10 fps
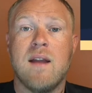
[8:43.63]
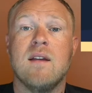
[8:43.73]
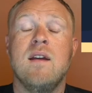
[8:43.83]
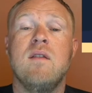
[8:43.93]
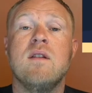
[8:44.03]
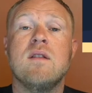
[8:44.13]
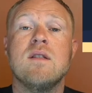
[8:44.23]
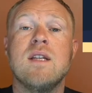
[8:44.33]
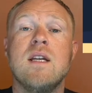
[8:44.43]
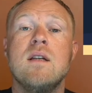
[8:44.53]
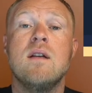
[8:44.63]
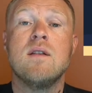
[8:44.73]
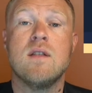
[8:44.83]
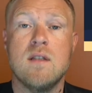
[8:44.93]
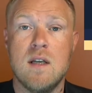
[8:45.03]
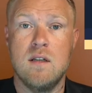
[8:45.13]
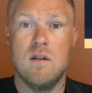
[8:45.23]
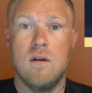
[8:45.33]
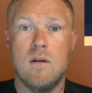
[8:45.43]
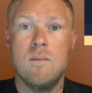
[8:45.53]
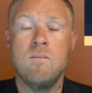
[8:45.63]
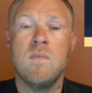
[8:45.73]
Again, this is a signal